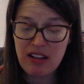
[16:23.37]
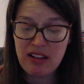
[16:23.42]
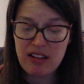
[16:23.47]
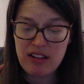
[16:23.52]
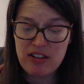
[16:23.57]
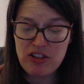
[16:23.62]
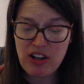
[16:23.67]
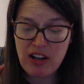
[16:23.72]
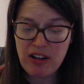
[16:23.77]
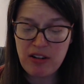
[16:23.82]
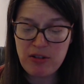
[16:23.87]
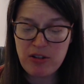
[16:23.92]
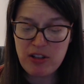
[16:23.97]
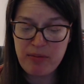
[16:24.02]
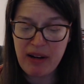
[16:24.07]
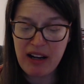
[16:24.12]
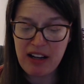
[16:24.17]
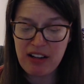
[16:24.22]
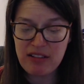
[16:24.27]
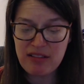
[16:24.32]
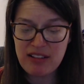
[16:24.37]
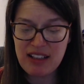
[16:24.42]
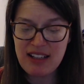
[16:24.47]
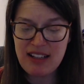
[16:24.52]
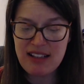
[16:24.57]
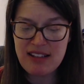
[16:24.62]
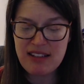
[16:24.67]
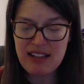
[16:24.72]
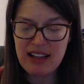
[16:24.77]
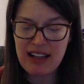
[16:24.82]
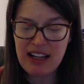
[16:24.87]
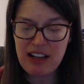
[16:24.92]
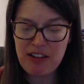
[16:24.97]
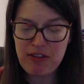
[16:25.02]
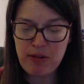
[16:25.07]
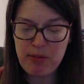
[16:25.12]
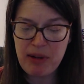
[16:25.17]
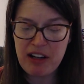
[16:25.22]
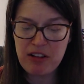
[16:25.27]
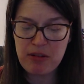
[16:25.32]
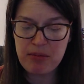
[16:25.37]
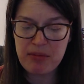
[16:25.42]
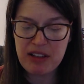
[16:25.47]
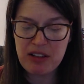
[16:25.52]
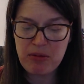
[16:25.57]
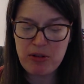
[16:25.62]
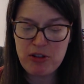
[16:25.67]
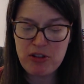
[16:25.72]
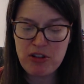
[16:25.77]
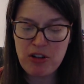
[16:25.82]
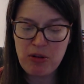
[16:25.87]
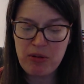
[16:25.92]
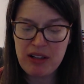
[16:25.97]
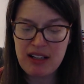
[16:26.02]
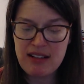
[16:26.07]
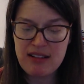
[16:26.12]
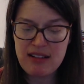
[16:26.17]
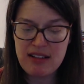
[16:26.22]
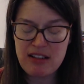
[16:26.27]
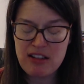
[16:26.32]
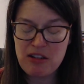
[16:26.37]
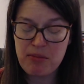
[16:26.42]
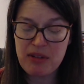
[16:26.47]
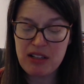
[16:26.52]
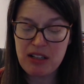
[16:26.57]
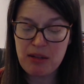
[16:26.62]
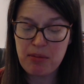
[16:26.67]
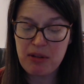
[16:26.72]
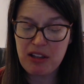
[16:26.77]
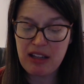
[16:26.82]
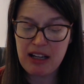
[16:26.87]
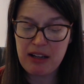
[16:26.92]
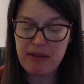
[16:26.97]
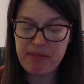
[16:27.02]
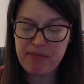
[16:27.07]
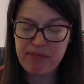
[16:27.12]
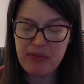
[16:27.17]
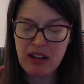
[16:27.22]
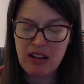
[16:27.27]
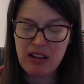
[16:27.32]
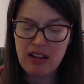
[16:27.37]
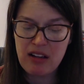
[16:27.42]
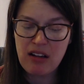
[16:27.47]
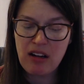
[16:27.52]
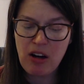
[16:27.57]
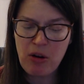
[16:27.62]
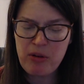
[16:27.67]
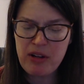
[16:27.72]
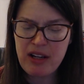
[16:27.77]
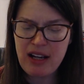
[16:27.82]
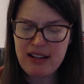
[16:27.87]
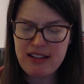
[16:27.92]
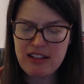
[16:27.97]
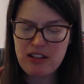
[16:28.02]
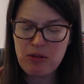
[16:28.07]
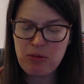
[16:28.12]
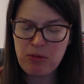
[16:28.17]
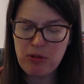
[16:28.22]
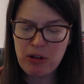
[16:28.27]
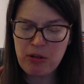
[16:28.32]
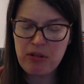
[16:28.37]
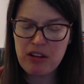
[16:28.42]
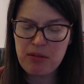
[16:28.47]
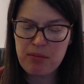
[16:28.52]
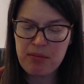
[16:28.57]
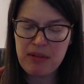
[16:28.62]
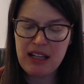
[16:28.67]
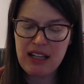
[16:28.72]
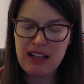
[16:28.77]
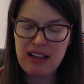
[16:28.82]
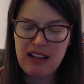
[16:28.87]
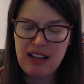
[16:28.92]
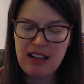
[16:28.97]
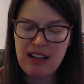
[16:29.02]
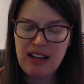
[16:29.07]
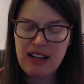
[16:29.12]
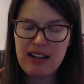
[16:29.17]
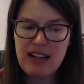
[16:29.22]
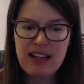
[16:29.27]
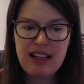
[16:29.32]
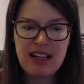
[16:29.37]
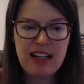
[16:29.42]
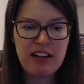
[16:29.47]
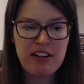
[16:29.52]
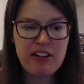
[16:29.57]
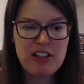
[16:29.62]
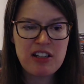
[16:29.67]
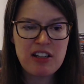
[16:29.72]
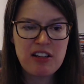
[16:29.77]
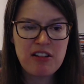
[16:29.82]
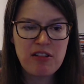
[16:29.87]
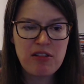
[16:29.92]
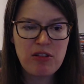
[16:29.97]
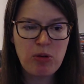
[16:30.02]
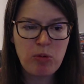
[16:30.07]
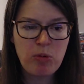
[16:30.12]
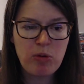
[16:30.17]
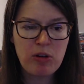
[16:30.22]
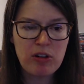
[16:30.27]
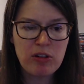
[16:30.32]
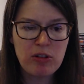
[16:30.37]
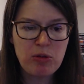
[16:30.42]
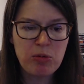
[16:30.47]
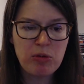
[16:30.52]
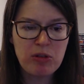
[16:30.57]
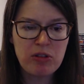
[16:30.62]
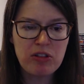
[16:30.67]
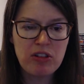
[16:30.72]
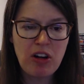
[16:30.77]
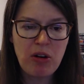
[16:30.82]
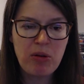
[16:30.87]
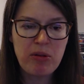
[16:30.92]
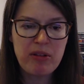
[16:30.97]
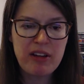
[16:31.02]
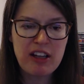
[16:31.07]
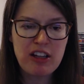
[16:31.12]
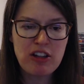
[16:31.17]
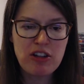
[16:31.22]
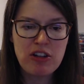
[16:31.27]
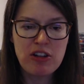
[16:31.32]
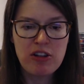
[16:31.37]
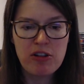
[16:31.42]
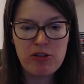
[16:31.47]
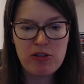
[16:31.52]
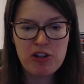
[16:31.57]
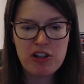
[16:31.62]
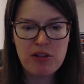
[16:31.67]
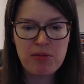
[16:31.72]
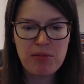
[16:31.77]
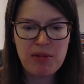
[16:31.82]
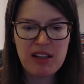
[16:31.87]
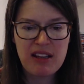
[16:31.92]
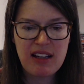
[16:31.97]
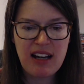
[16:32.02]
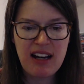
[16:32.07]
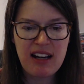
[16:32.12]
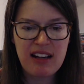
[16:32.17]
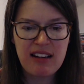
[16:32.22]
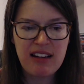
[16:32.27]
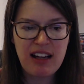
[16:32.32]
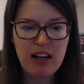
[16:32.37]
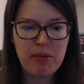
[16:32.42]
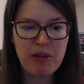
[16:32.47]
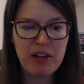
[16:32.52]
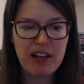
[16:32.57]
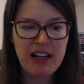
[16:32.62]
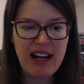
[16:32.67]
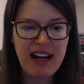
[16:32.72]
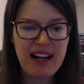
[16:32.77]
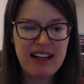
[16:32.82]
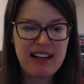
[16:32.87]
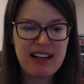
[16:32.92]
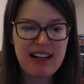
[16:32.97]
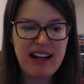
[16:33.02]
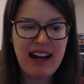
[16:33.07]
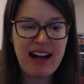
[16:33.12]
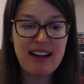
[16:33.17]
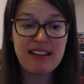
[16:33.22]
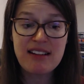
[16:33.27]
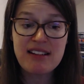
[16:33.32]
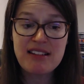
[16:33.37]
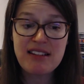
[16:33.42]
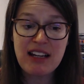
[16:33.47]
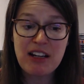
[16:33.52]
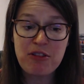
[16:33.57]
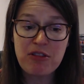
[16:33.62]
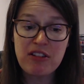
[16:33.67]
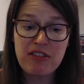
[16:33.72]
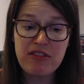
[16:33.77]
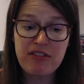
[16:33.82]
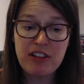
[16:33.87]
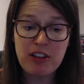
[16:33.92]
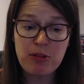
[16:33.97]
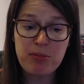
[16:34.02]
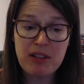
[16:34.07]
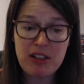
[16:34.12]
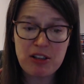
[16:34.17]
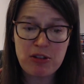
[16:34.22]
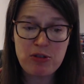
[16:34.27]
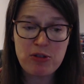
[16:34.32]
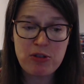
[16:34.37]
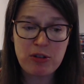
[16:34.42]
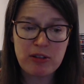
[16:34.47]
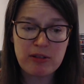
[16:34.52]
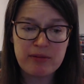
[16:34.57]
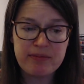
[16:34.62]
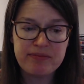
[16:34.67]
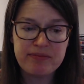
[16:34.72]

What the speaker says: Charles smiled. Kids like Andrew Peckelman were so easy to manipulate. Oh, yes. Work with me, and I guarantee you the world will know that you should be the head library aide at Alexandriaville Middle School.